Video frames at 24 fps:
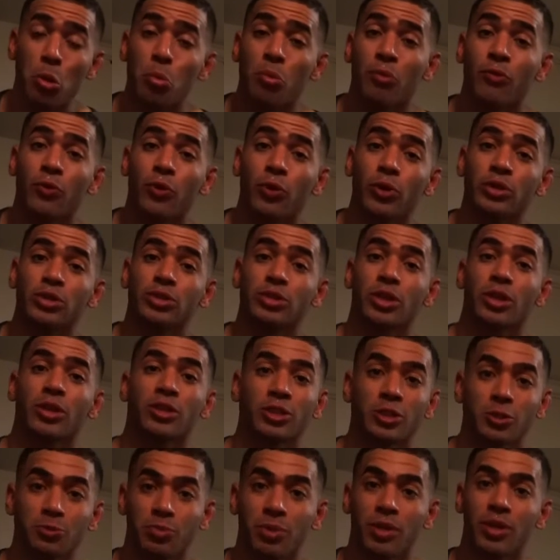before you start
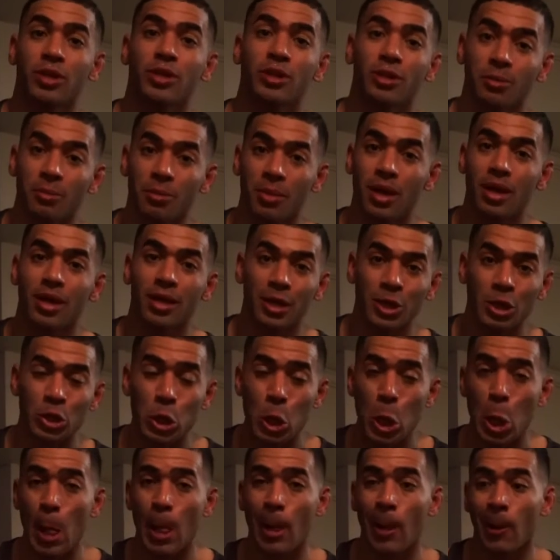spending your money
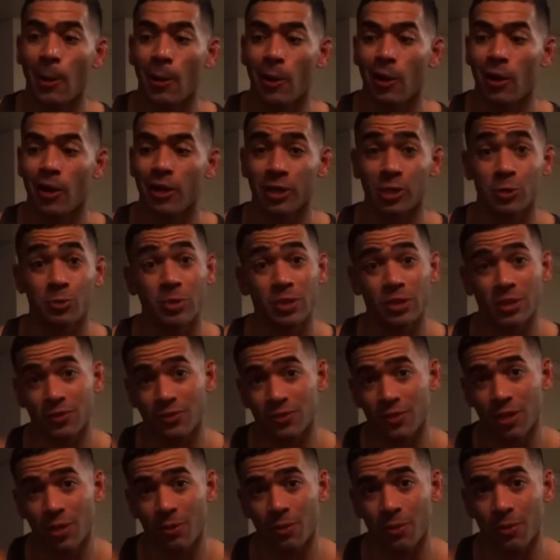on expensive
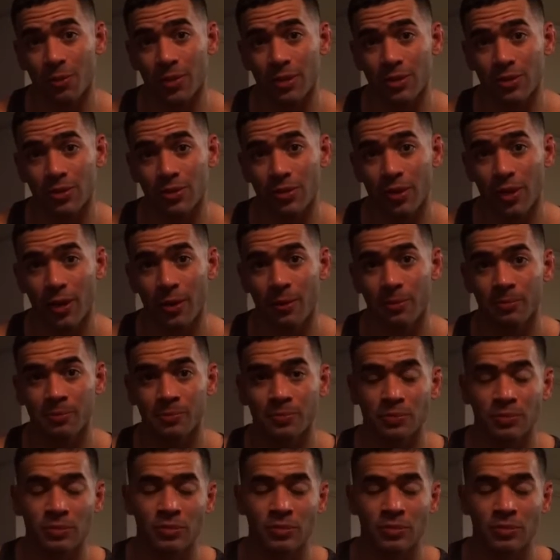supplements, okay?